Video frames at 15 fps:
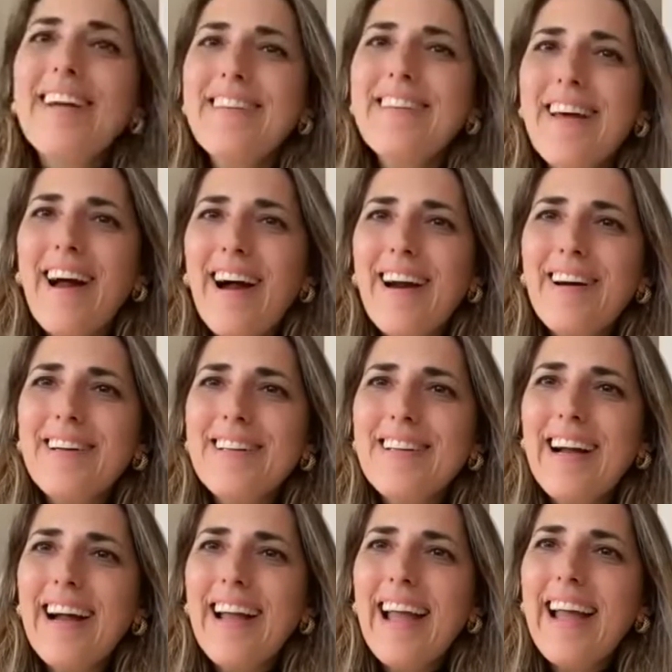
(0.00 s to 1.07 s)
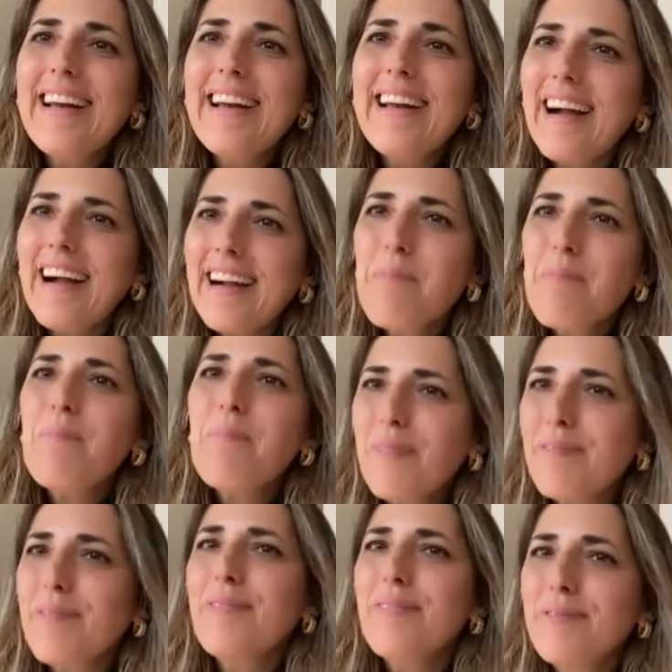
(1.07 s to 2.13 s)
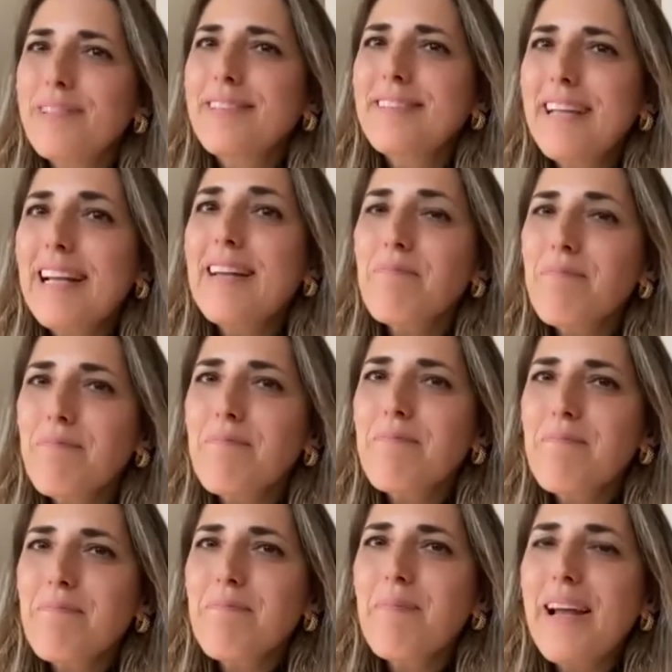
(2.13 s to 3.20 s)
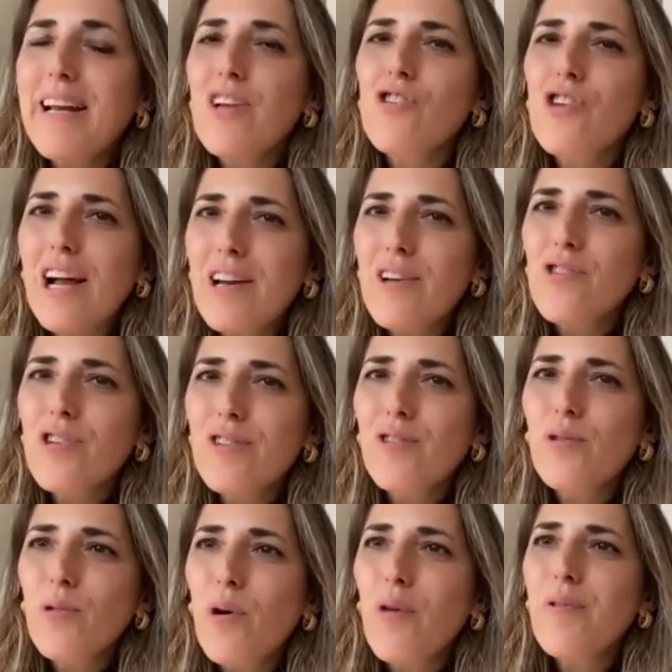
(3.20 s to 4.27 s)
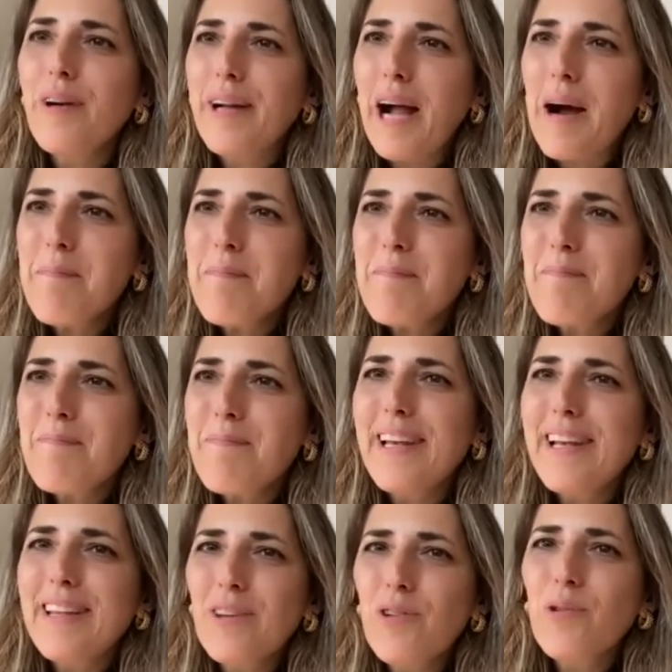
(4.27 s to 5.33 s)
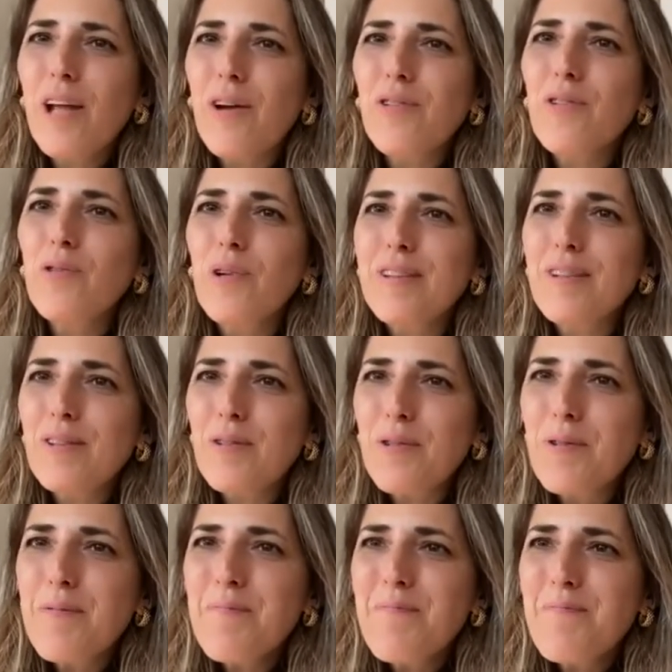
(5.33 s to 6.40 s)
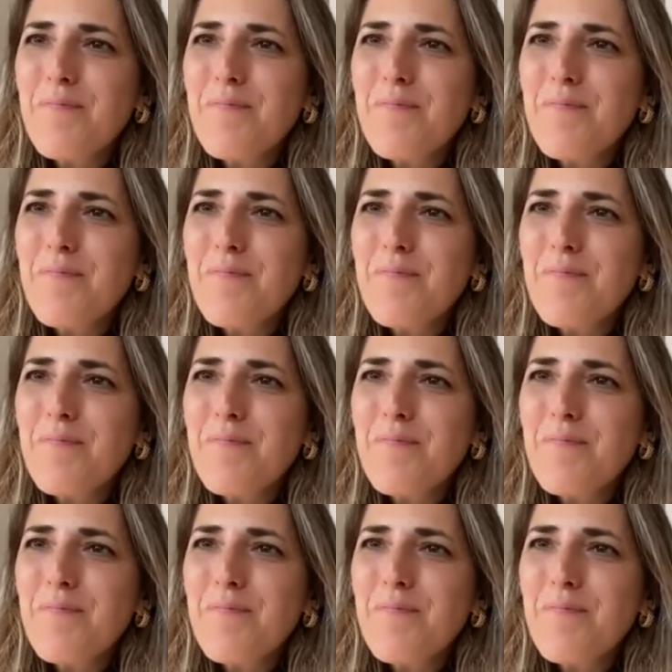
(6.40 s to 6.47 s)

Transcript: there are any still many challenges to overcome in 2022.